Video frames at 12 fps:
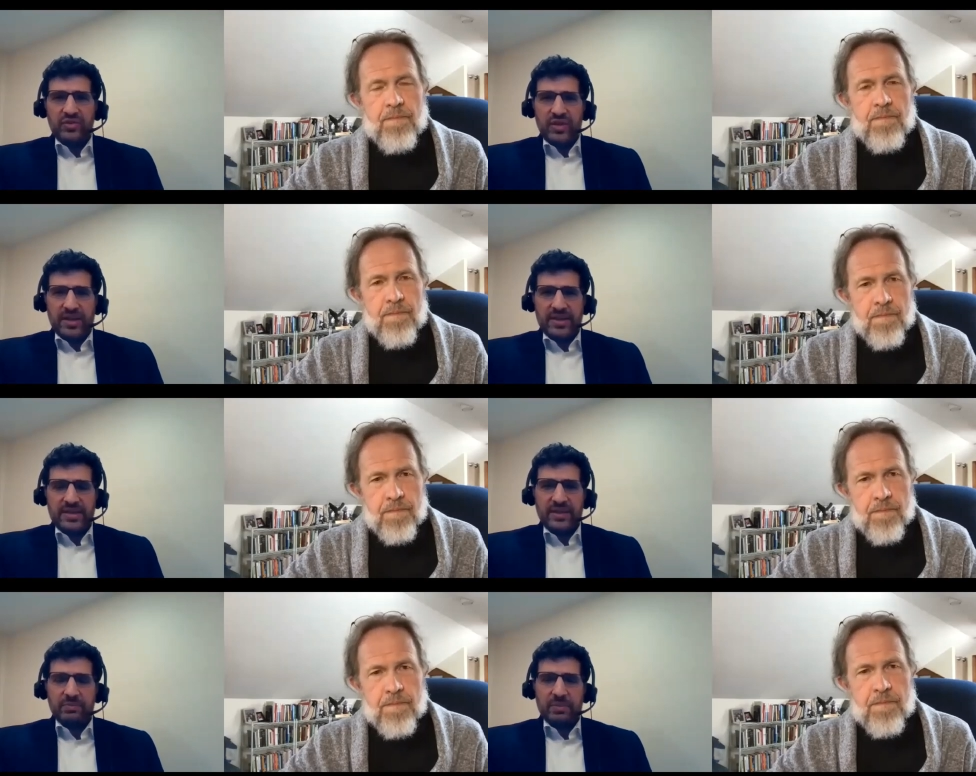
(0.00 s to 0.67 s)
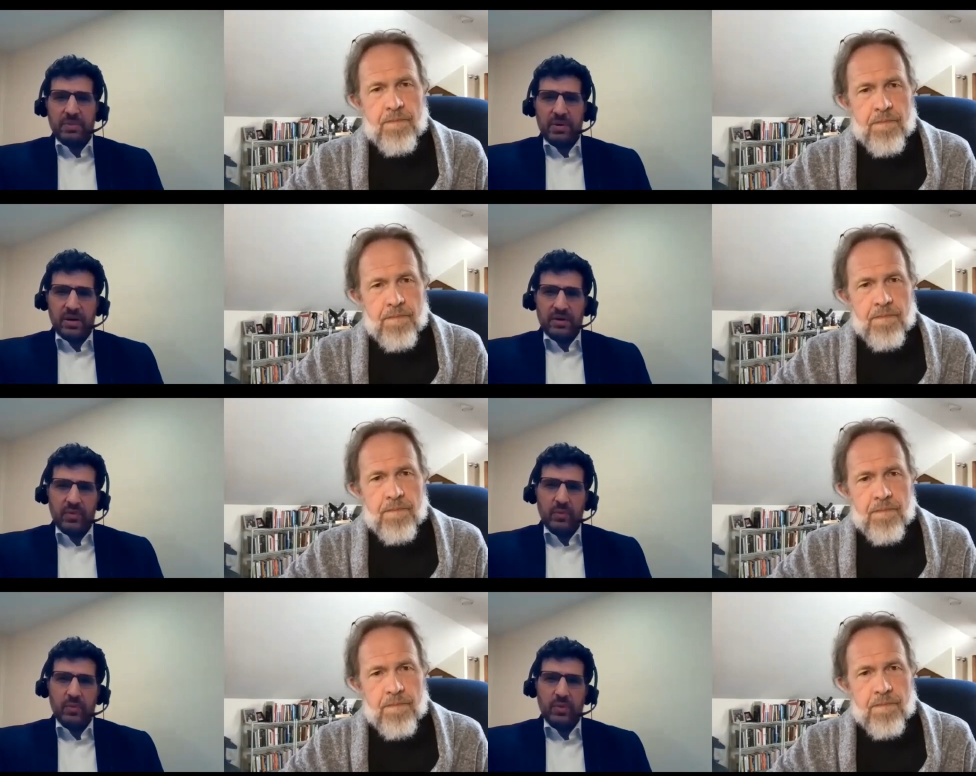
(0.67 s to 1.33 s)
Speaker 1: I think that's been part of
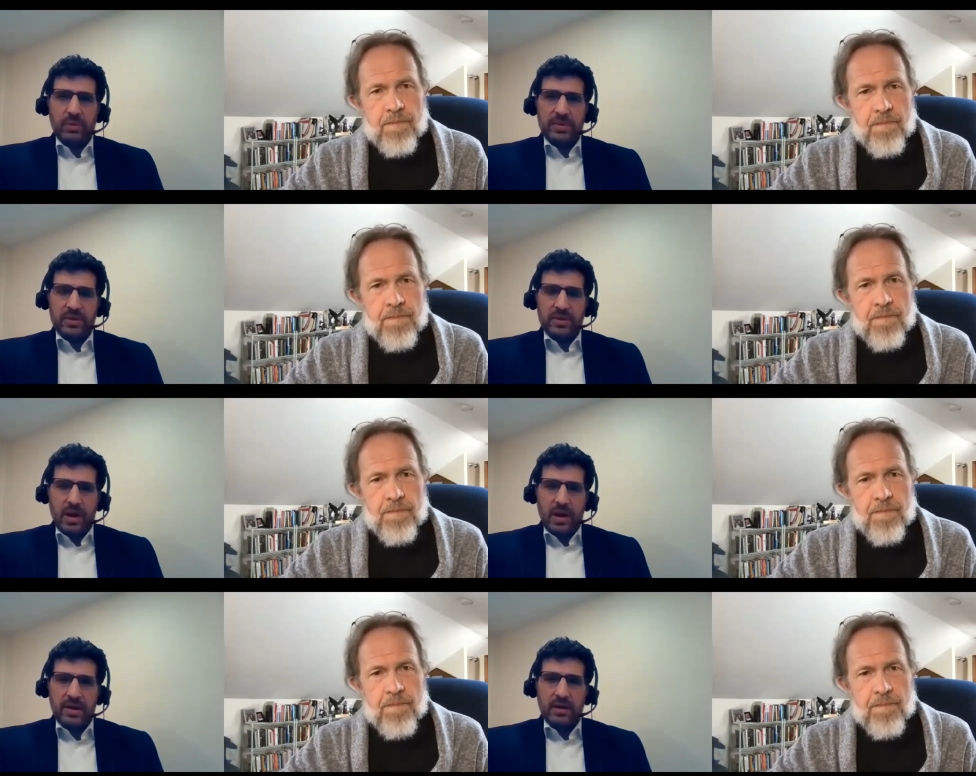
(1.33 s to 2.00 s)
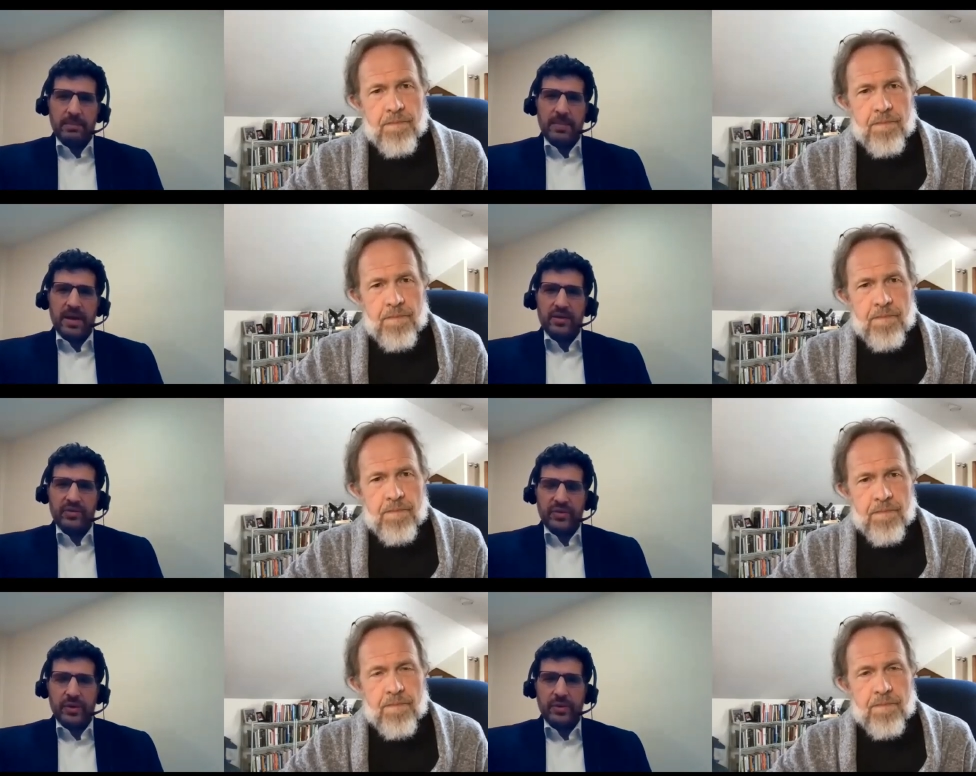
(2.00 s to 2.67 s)
what we've been talking
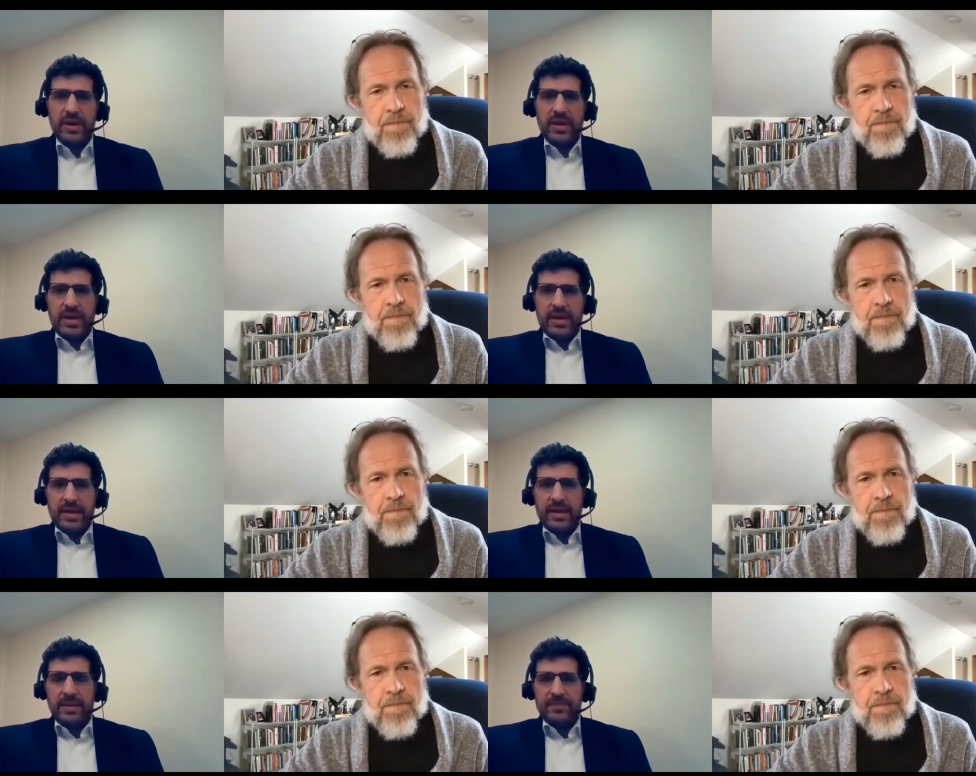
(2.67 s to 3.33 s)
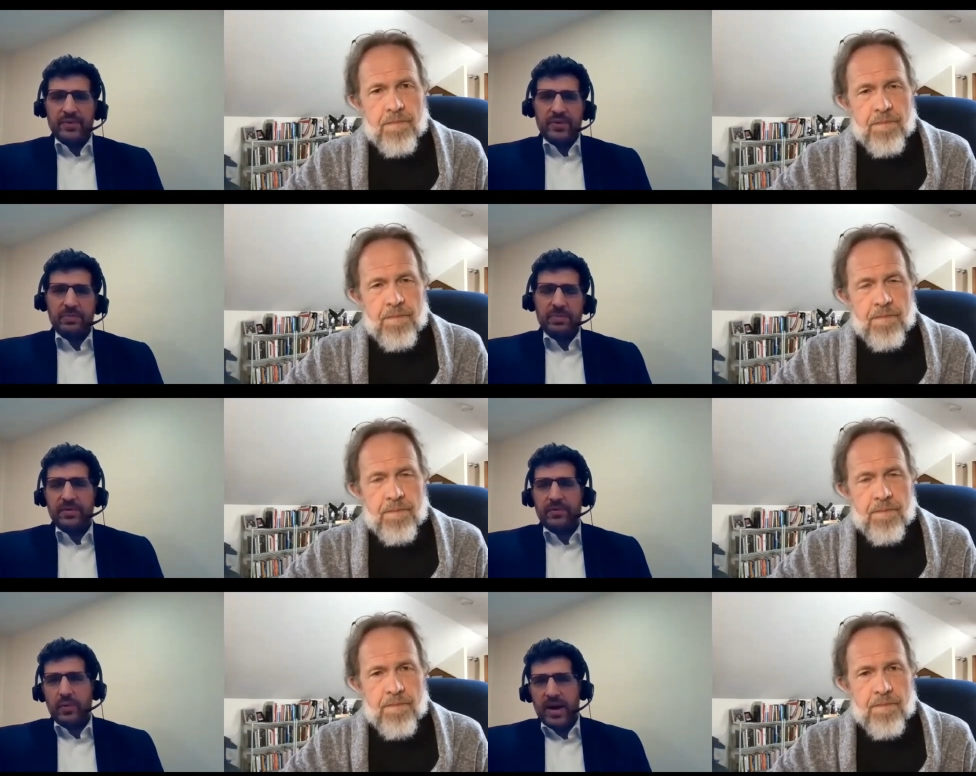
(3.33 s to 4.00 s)
about. So, so there's
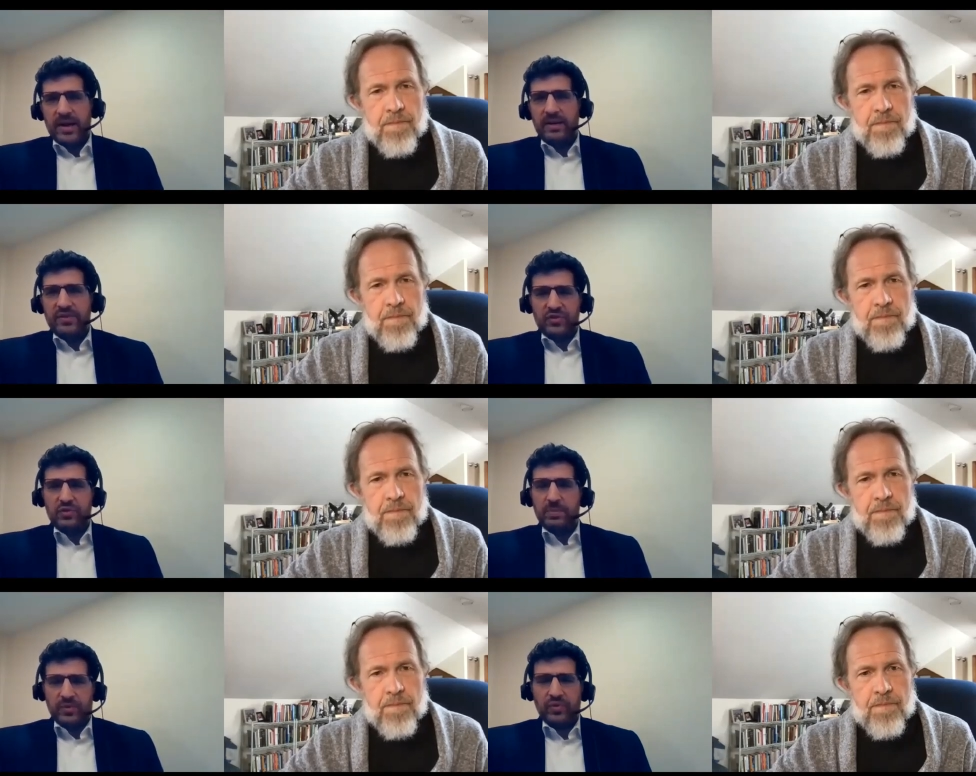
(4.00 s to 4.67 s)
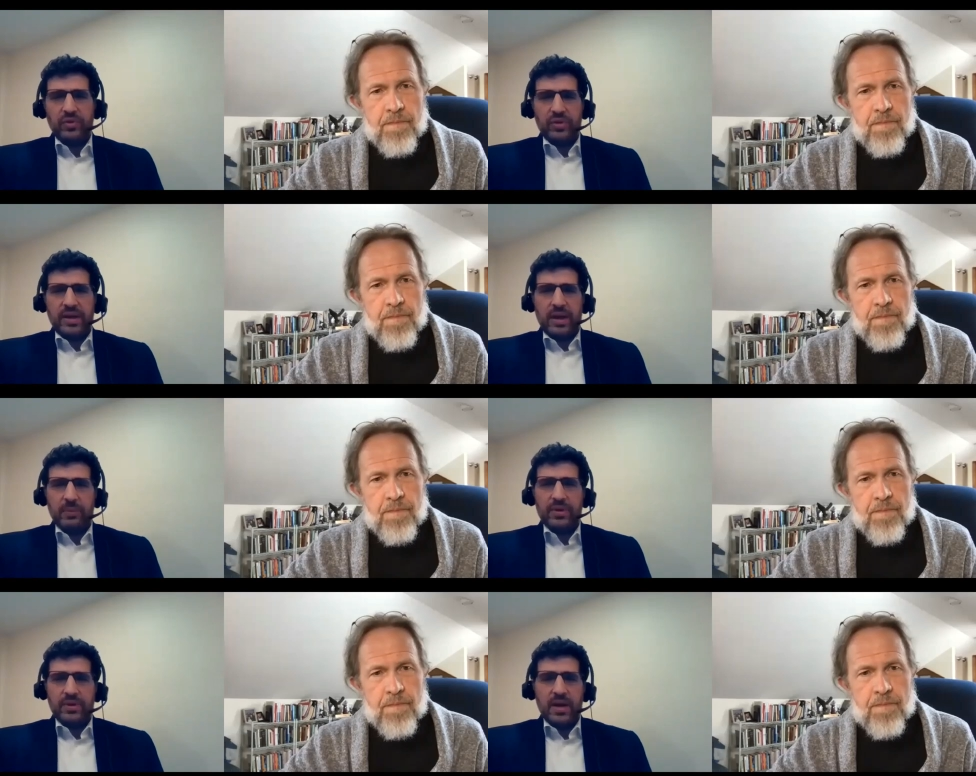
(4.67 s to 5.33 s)
been a variety of issues, but certainly I
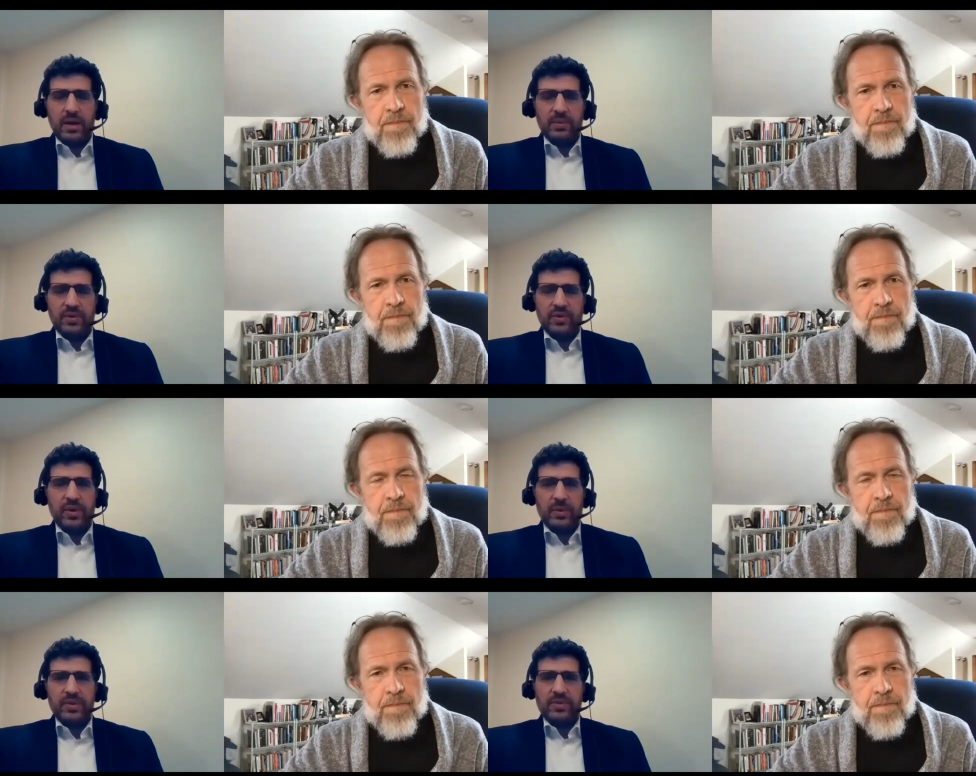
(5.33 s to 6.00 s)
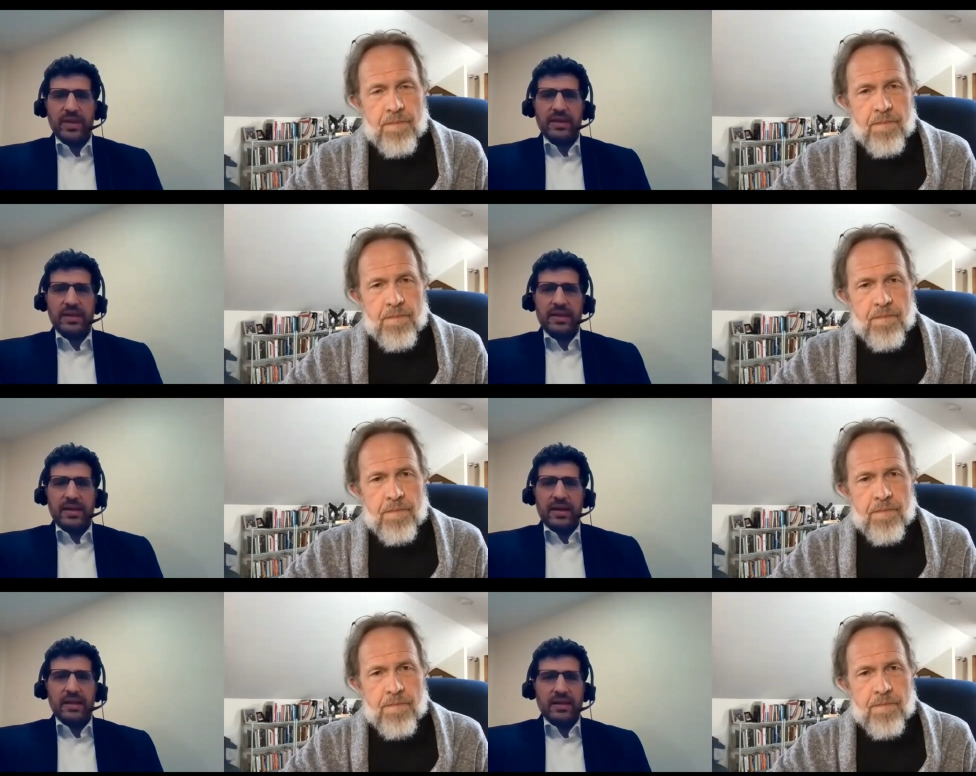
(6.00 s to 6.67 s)
would agree with you that
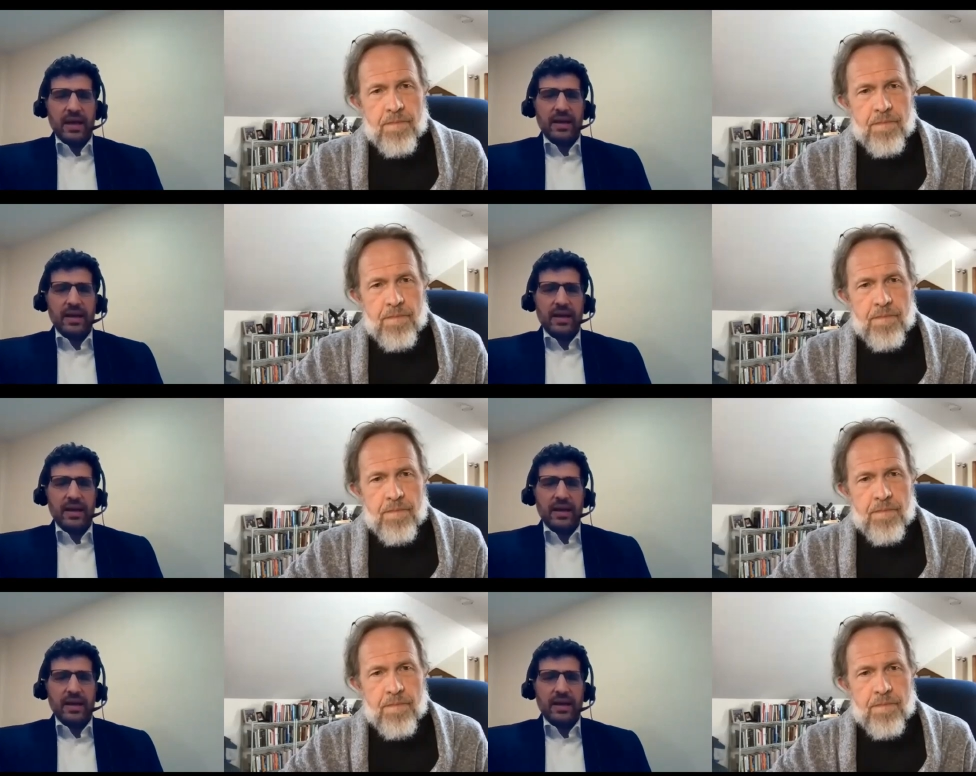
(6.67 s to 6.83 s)
a lot